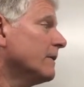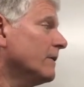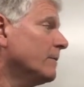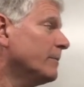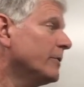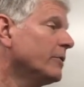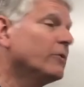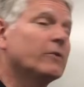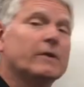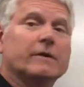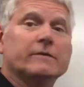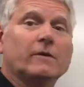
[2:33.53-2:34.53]
the
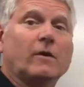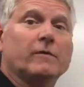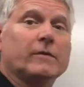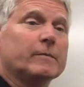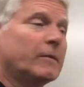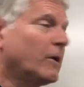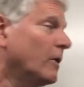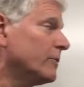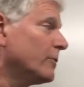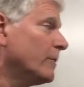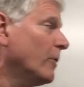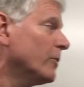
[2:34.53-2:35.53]
pure solvent
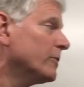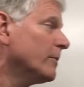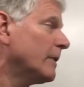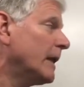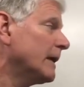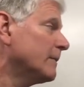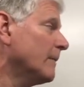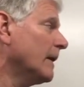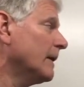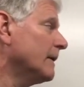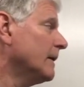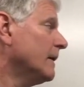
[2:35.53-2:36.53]
because we're multiplying
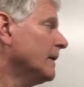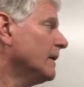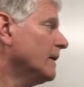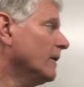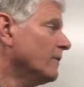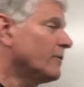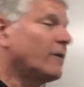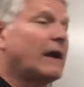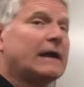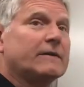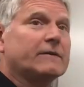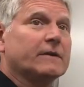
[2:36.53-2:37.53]
by a
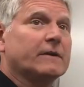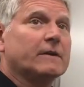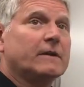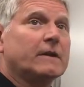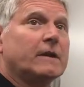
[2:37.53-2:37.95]
fraction.